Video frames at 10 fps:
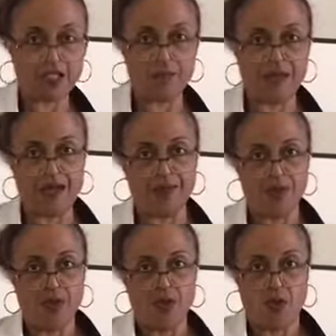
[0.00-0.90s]
about
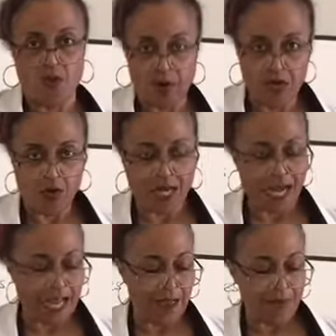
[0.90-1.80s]
renal
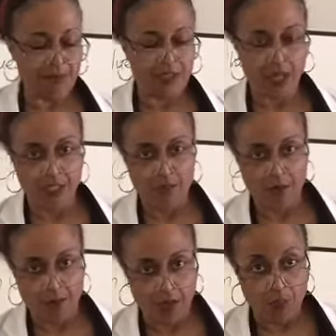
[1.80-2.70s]
columns, we talked
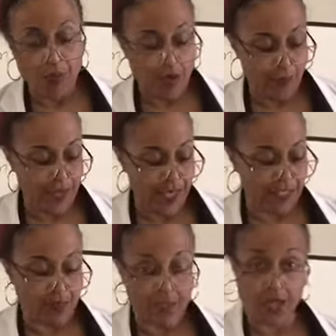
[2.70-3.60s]
about renal
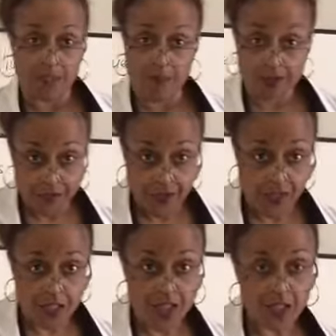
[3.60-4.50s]
pyramids, we talked about the
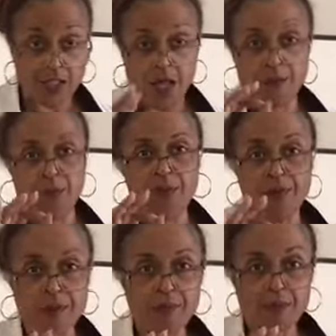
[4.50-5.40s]
ureters, but
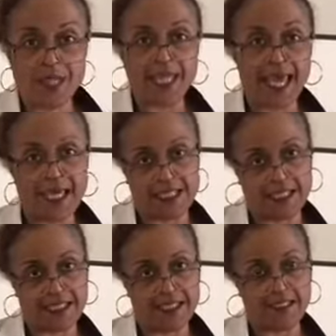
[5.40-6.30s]
remember the
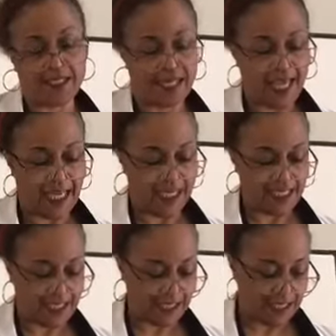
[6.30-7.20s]
calyces, the
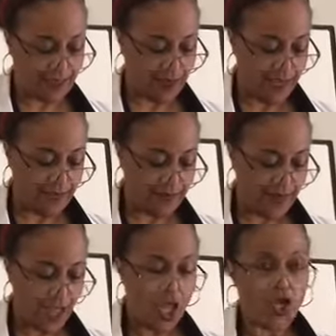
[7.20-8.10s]
calyx, okay?
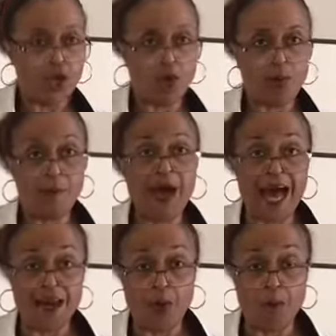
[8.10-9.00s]
Know what
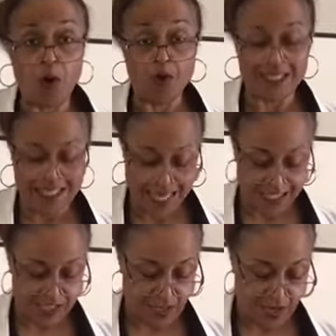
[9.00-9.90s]

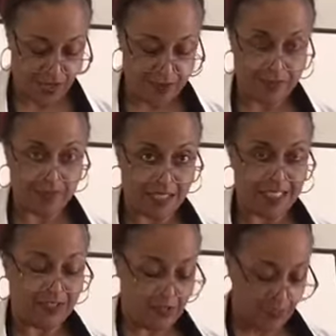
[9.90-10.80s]
podocytes are.
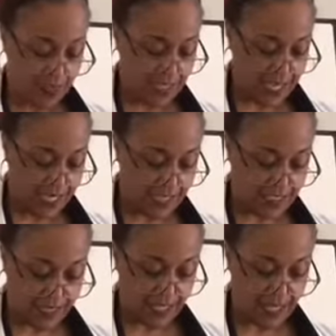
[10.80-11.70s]
Please know what that is.
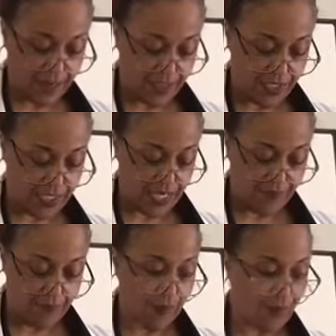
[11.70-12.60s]
I think I mentioned
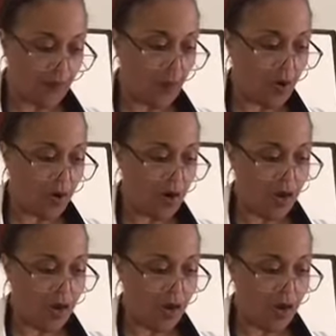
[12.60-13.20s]
that before.